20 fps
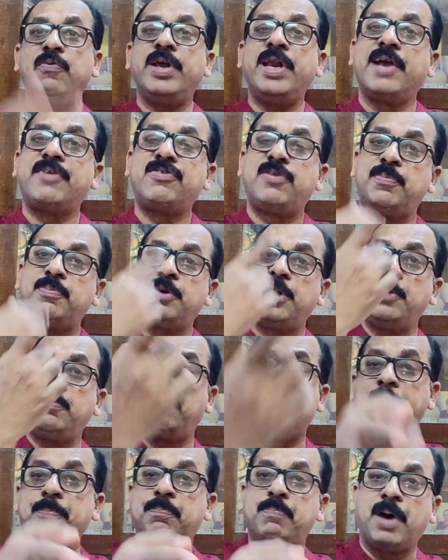when
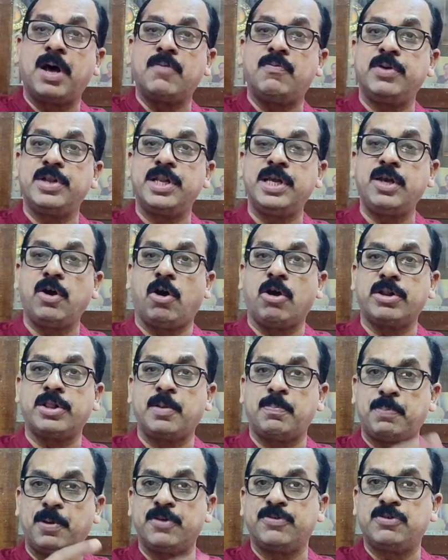accepted by Parvati or
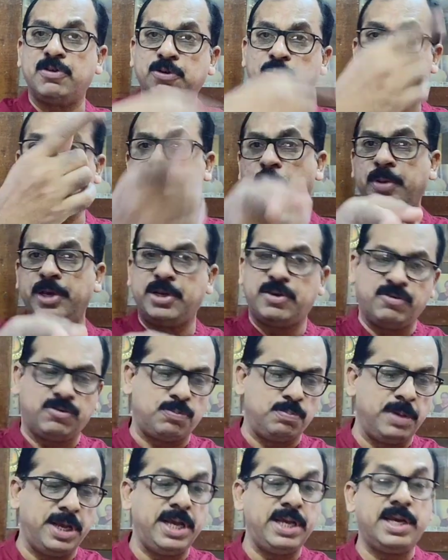the person to whom it
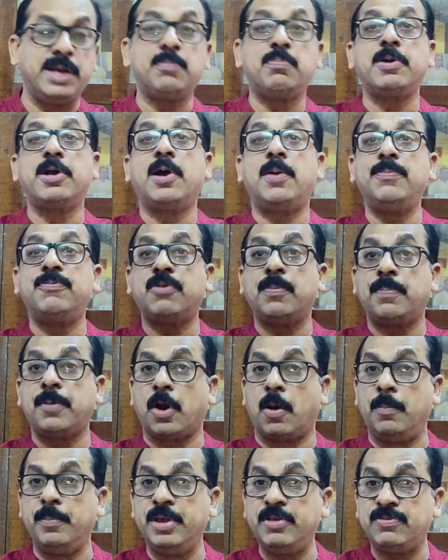is made, it becomes a
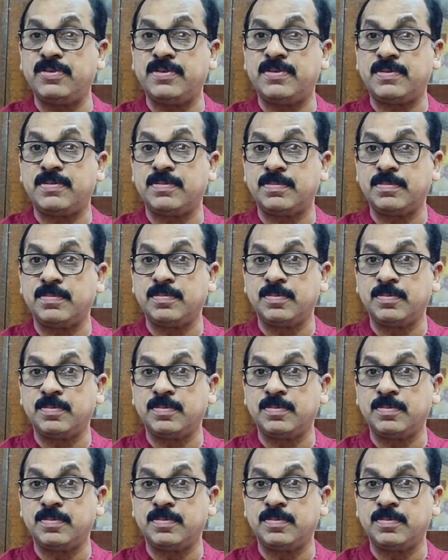promise.